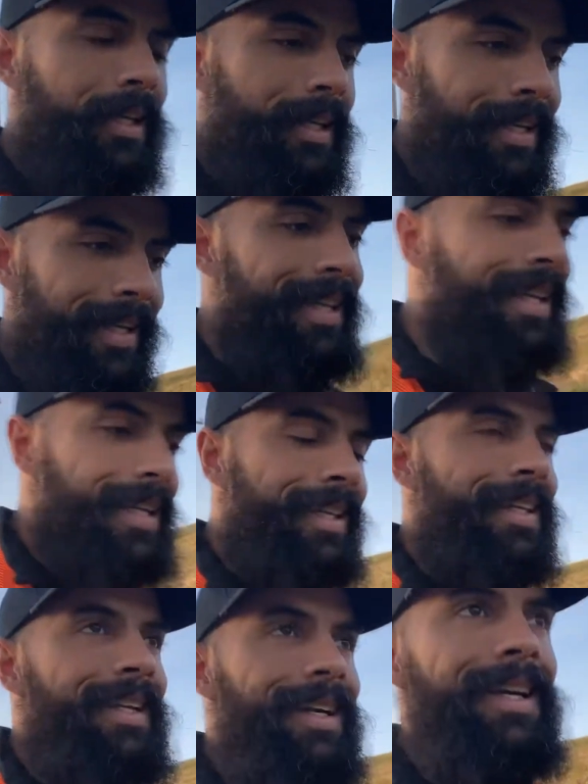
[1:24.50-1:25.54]

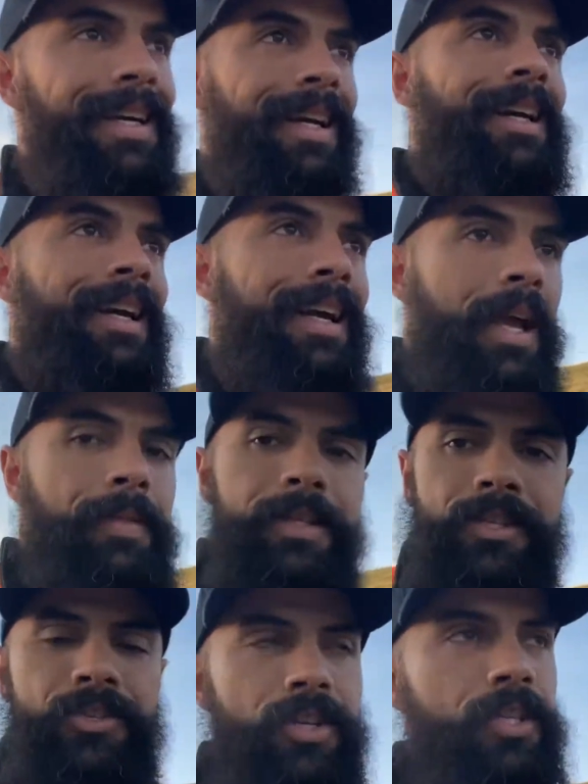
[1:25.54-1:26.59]
and this
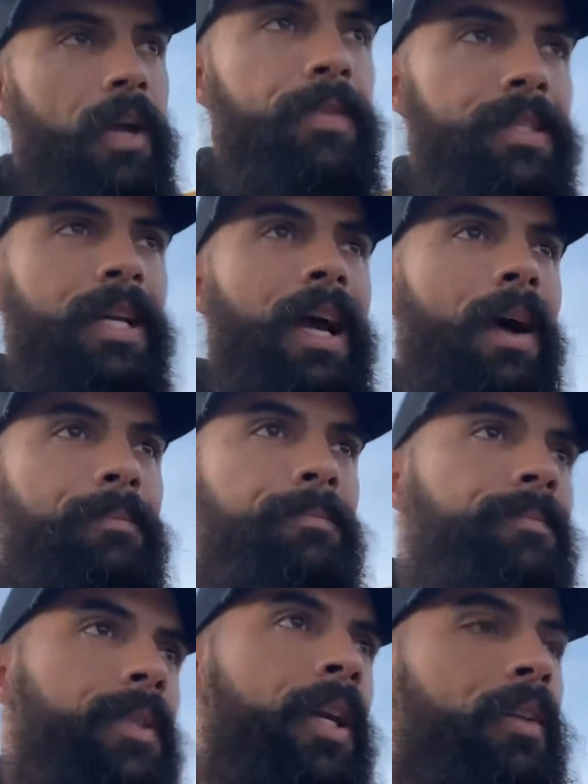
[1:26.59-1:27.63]
is just off the top,
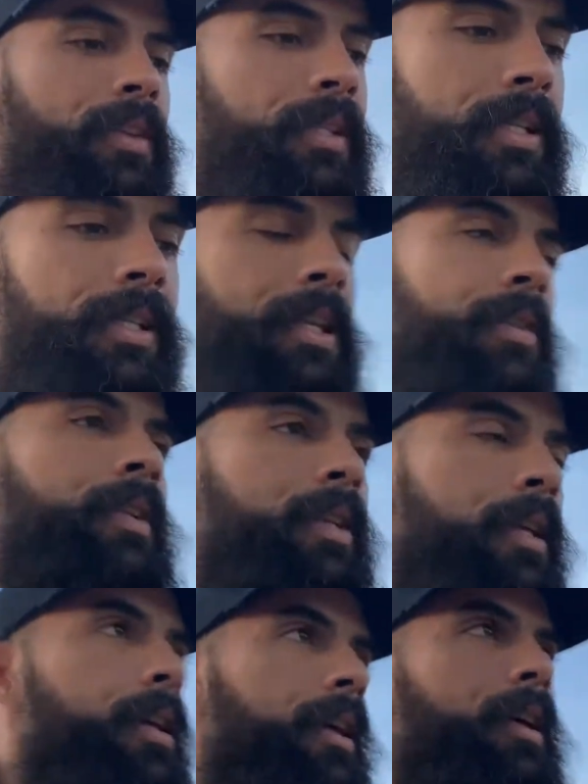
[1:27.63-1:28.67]
this isn't even
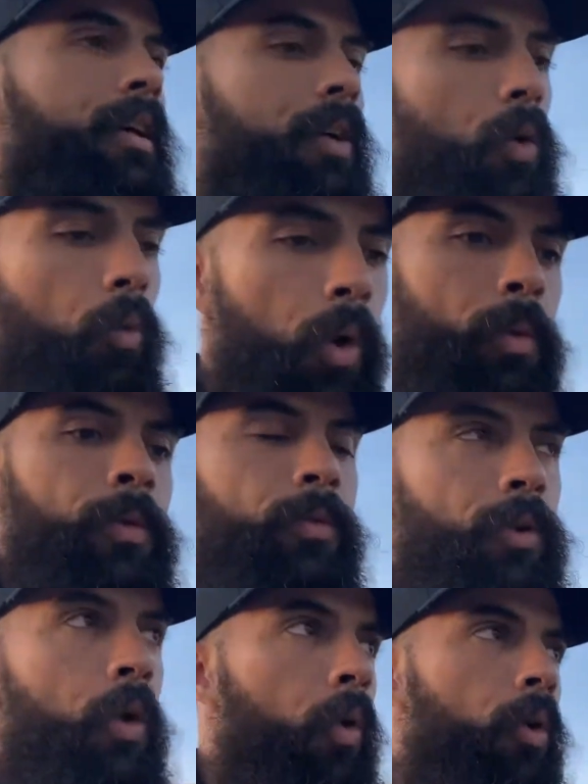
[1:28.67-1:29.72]
what we've
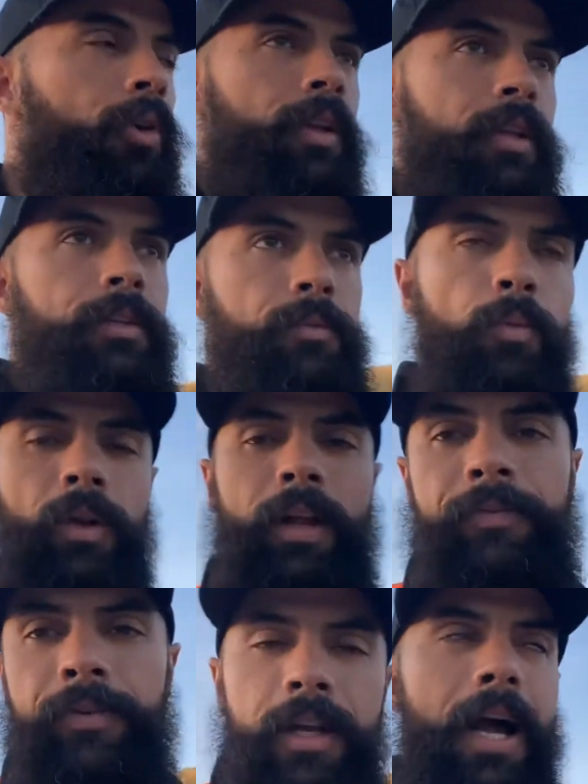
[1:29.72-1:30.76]
recorded and what I've
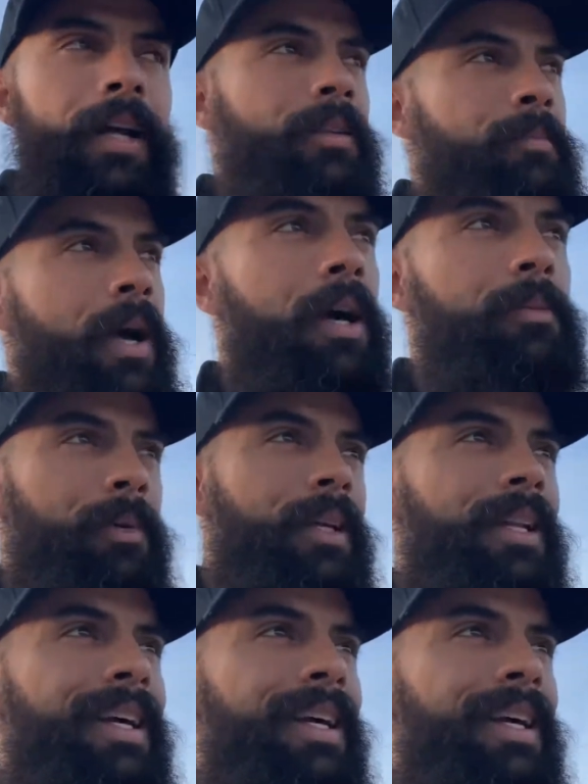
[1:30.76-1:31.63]
forgotten about, but